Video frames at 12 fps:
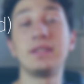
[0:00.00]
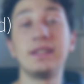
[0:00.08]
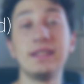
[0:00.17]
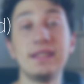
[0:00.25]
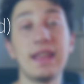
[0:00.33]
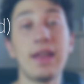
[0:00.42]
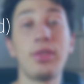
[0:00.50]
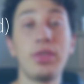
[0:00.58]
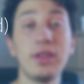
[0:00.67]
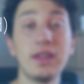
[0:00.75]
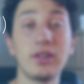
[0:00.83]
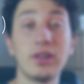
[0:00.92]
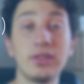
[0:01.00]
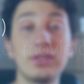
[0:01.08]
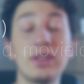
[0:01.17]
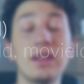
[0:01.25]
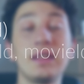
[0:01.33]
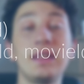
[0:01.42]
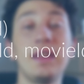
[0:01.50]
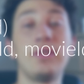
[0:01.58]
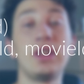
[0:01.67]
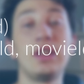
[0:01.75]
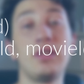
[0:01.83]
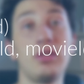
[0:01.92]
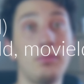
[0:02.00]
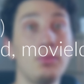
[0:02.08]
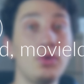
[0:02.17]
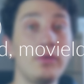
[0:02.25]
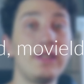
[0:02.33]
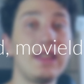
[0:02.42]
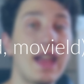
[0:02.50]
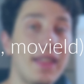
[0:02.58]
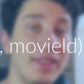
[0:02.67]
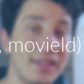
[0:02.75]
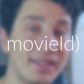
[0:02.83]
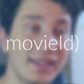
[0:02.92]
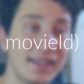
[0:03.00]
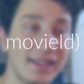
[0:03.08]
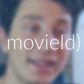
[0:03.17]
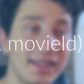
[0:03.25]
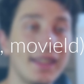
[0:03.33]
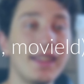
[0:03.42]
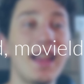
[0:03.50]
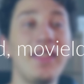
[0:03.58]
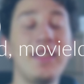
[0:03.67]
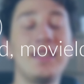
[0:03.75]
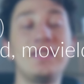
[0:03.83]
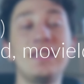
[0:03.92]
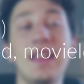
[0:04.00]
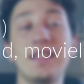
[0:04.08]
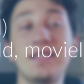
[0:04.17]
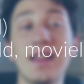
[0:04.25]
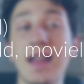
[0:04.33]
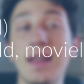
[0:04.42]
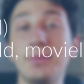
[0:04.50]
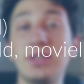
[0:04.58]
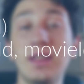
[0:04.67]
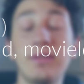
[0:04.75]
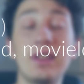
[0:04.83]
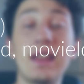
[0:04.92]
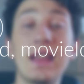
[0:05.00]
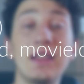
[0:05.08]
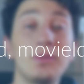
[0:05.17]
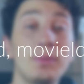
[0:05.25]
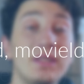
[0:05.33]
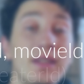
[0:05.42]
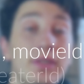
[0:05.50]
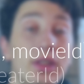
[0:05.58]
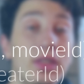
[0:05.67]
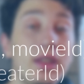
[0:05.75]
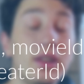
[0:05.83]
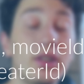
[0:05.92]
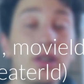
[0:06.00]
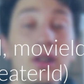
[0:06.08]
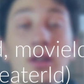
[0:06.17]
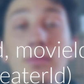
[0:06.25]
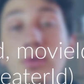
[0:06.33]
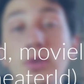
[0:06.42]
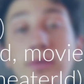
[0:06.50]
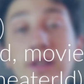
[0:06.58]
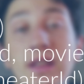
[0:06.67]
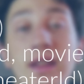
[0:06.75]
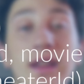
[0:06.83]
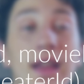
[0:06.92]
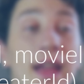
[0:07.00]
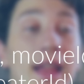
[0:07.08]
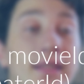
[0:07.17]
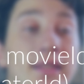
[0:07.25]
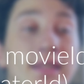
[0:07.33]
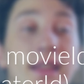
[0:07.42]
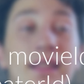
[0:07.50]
get theaters given the movie and the city, and then to get times given a specific theater, movie, and city that